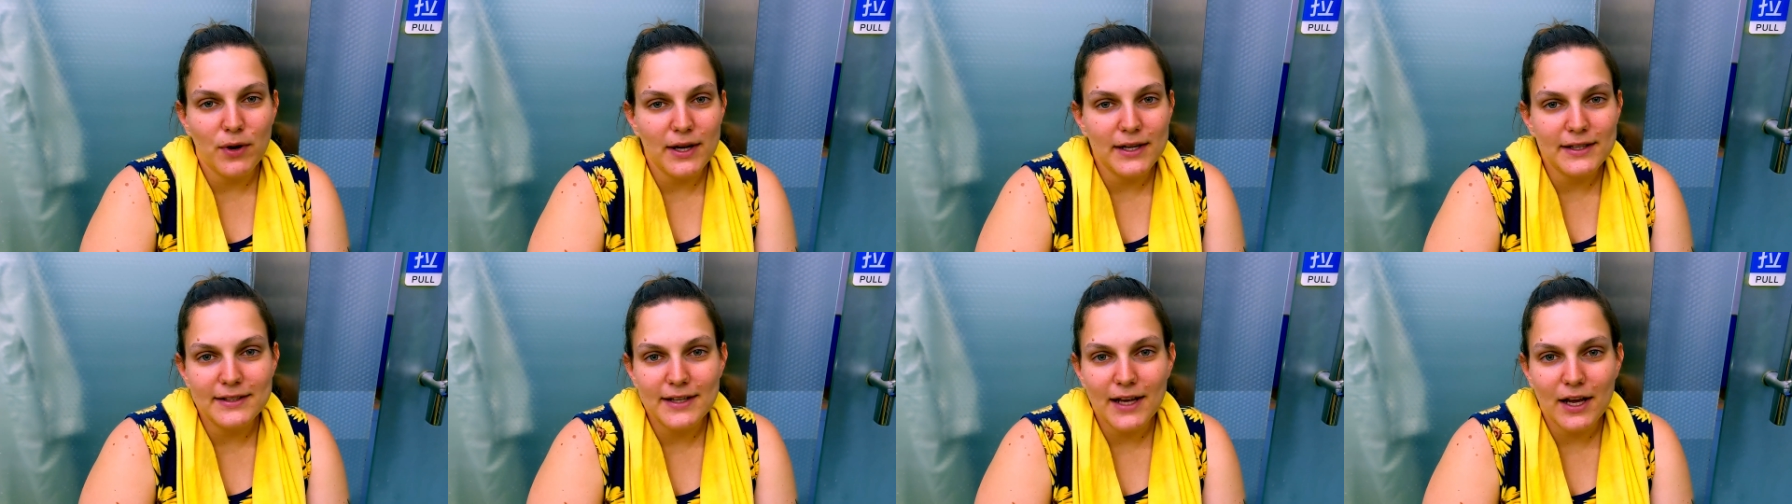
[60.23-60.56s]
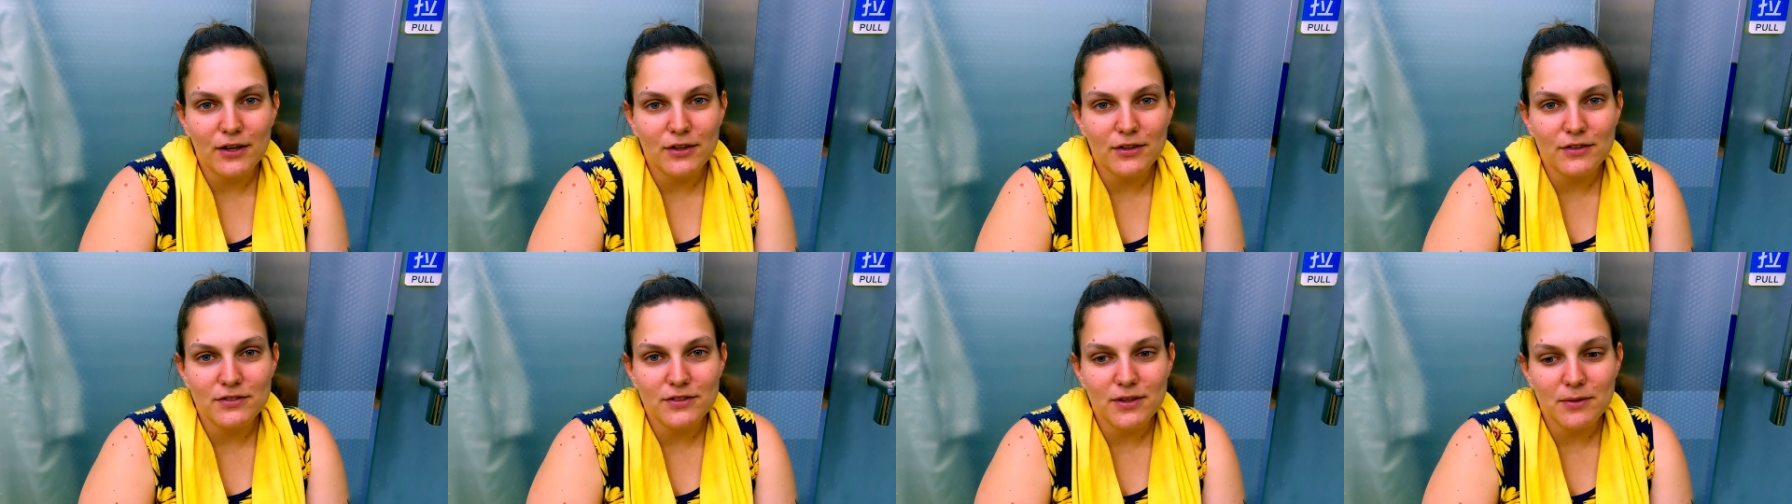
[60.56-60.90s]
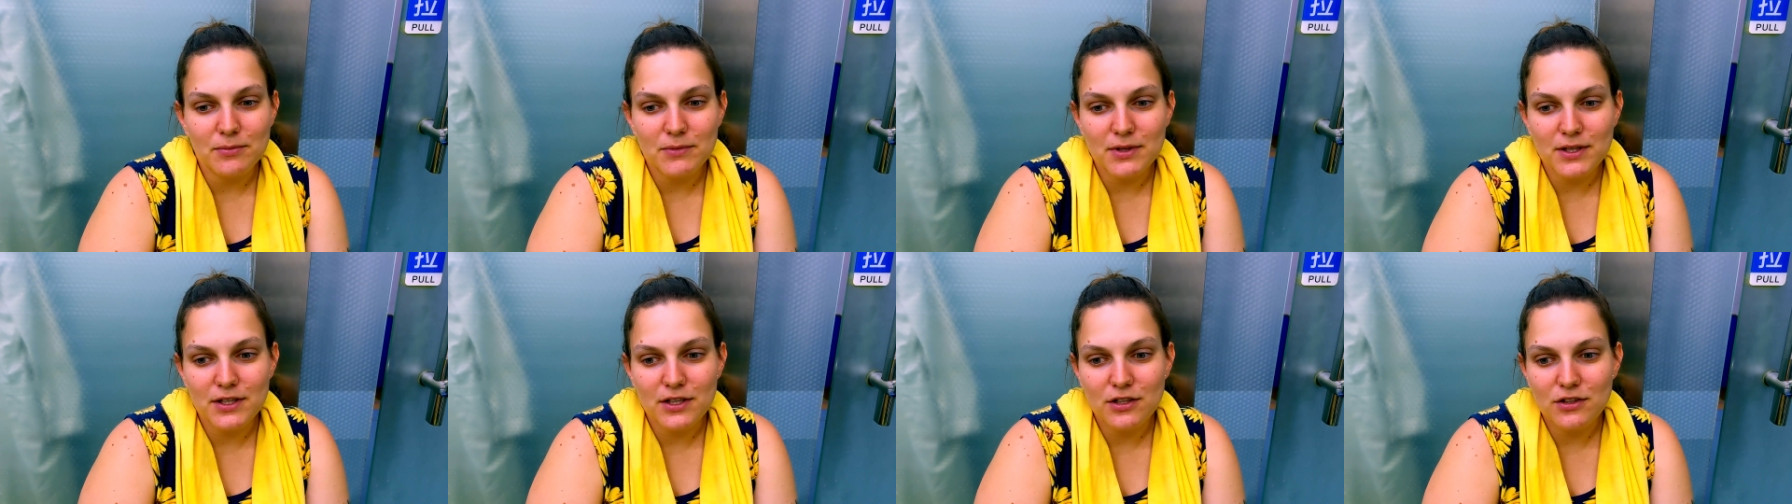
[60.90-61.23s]
a breakdown
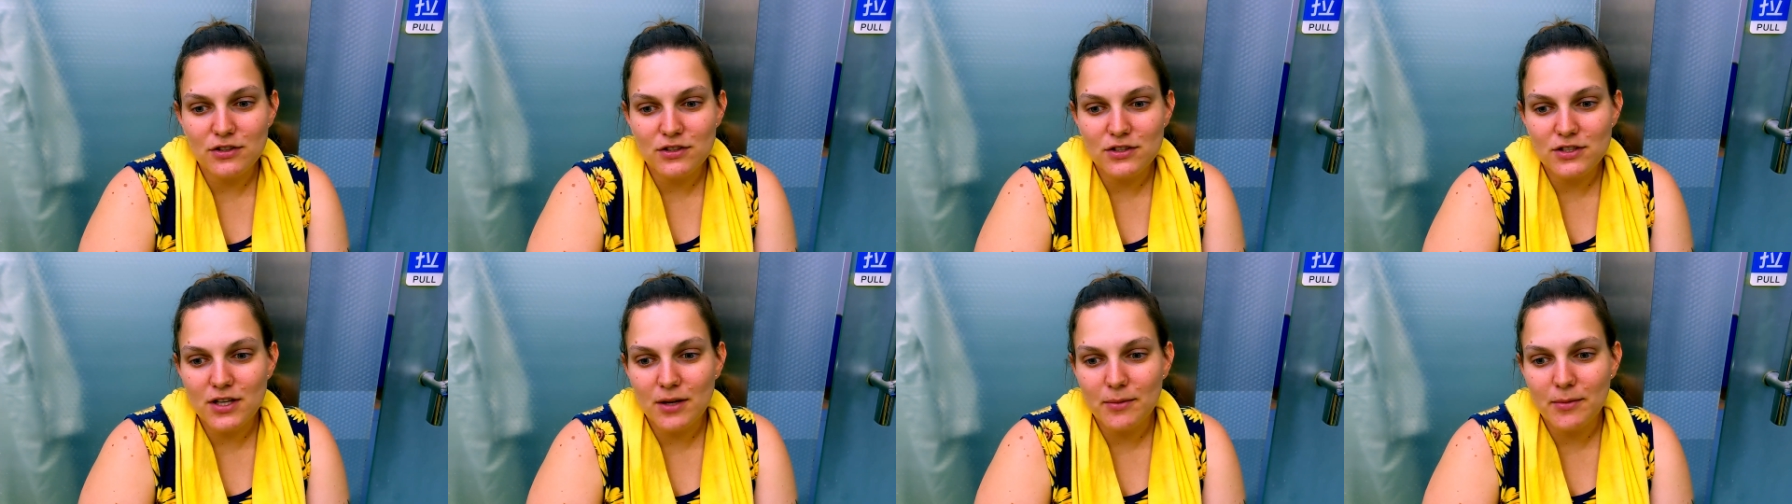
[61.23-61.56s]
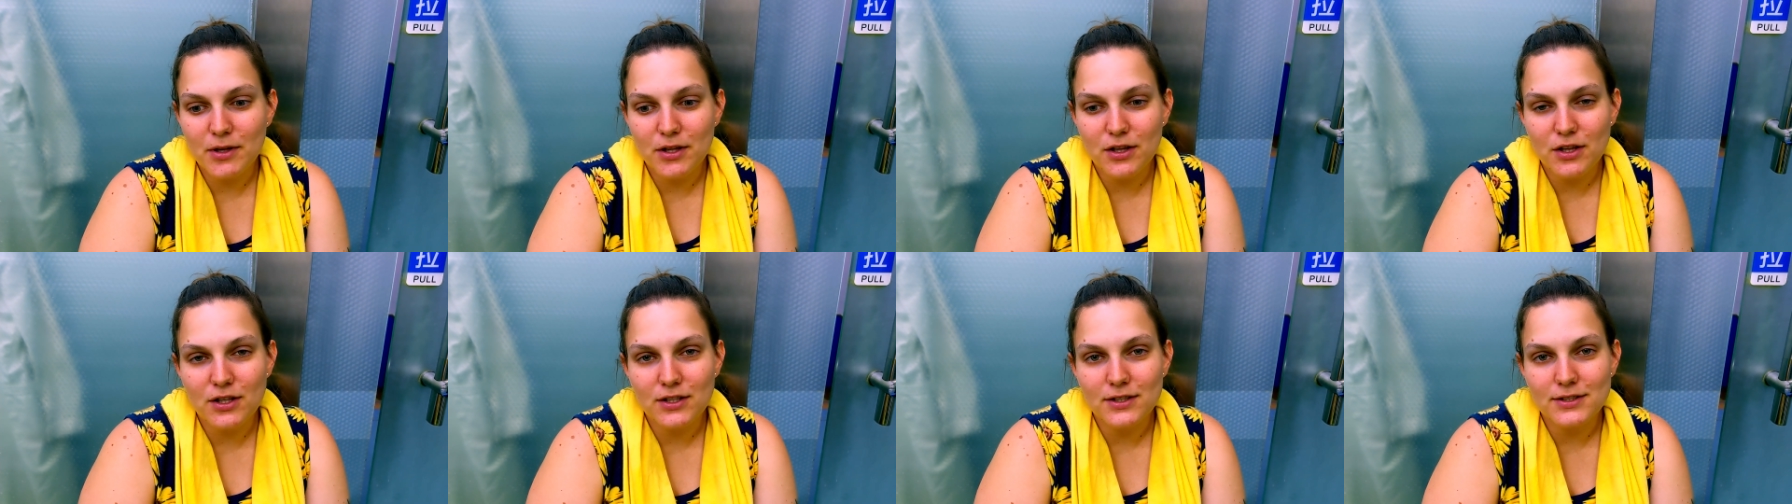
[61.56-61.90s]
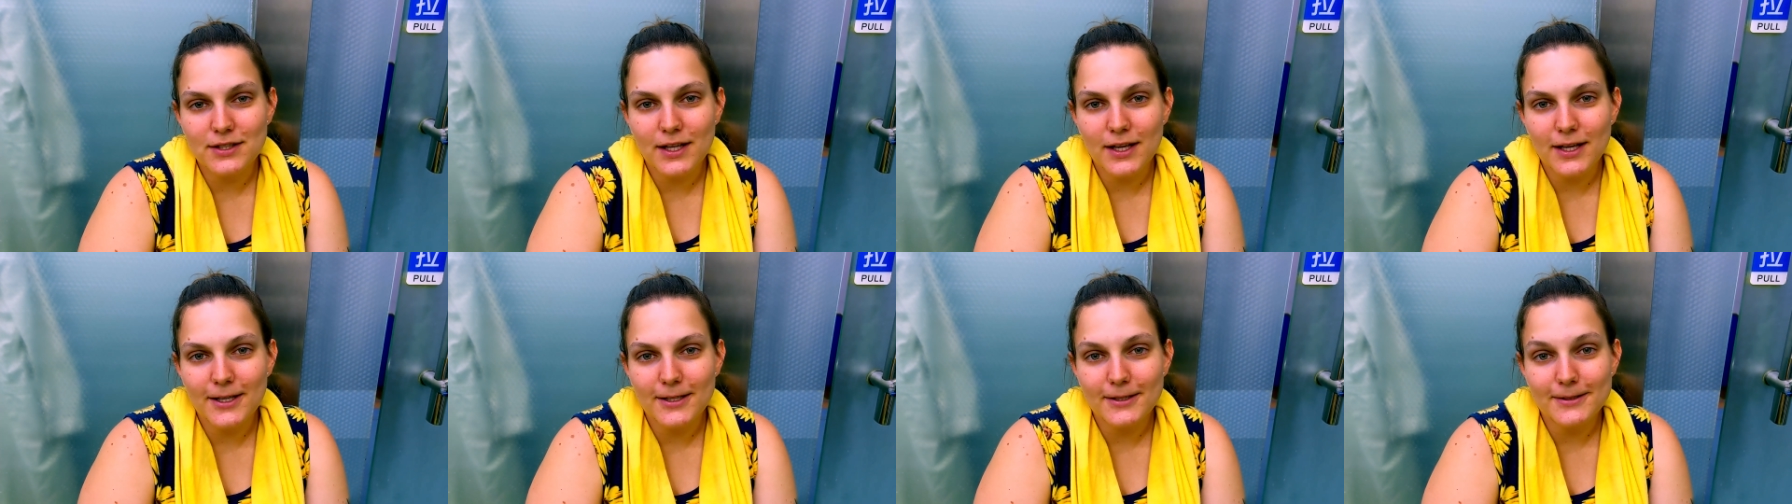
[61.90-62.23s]
of something in your
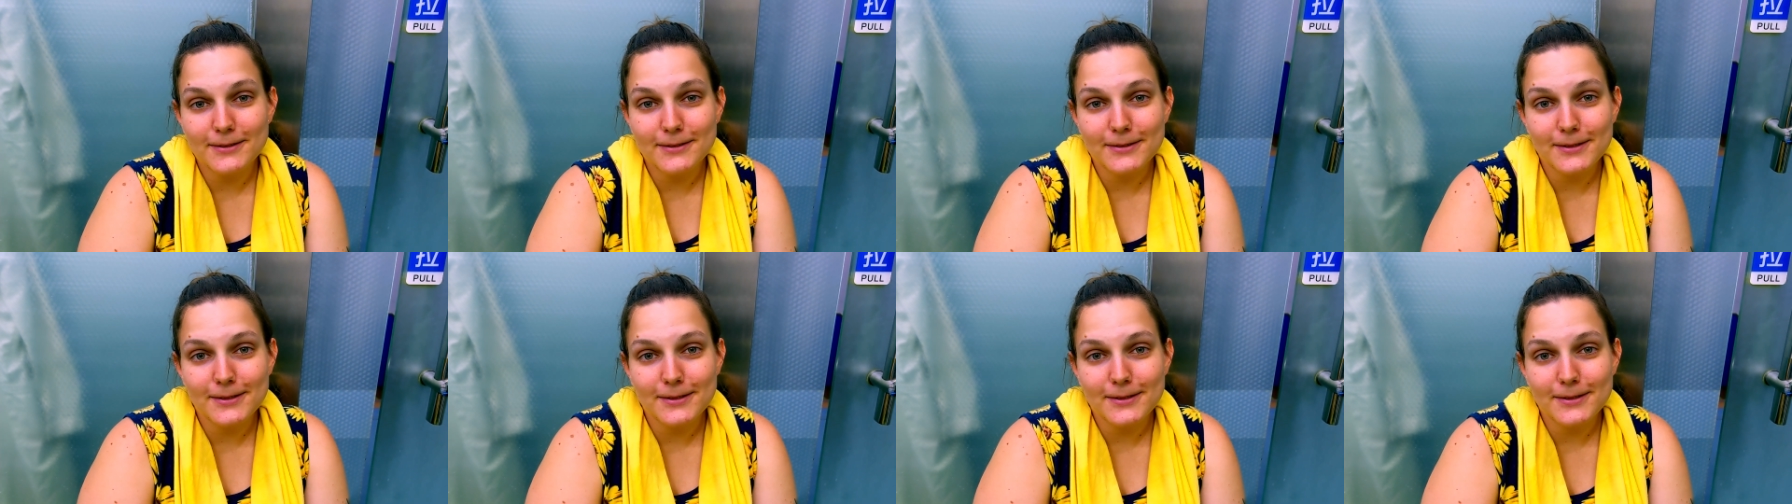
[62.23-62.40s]
stomach looks like.